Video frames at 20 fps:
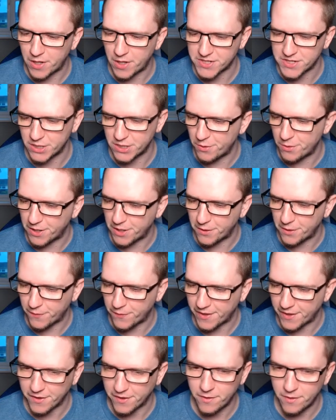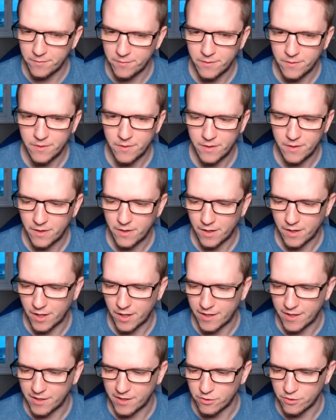Barcelona defender,
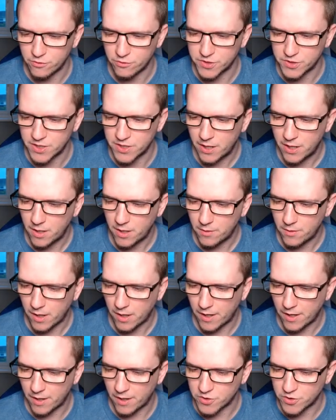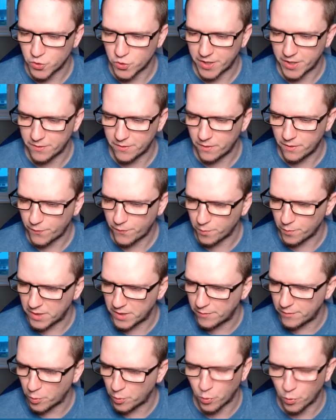who's joined
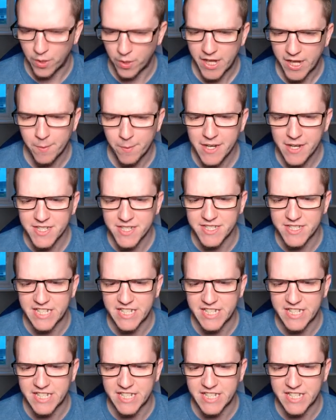from Liverpool. He played